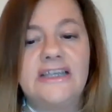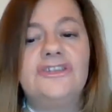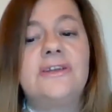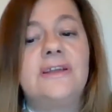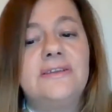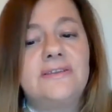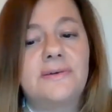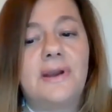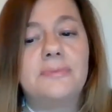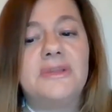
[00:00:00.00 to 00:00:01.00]
She can
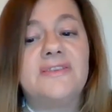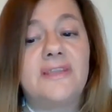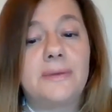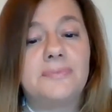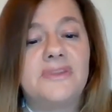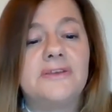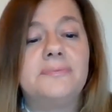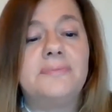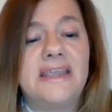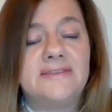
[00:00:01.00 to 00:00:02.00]
describe
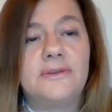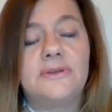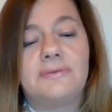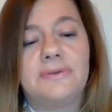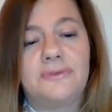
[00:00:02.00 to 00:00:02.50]
something based on her